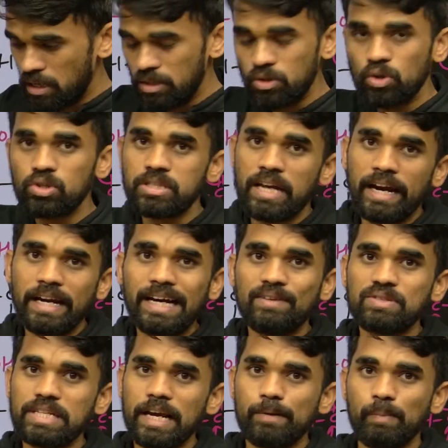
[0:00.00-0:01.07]
those kind of
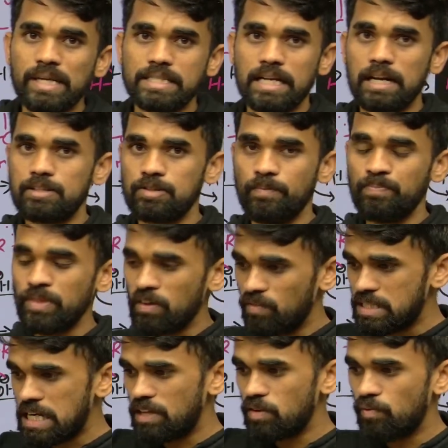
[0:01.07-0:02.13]
statements also.
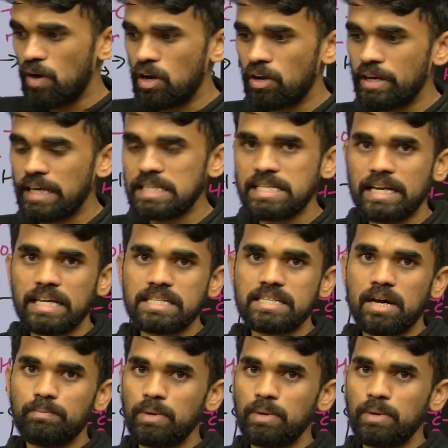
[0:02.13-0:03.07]
Which are the following is an example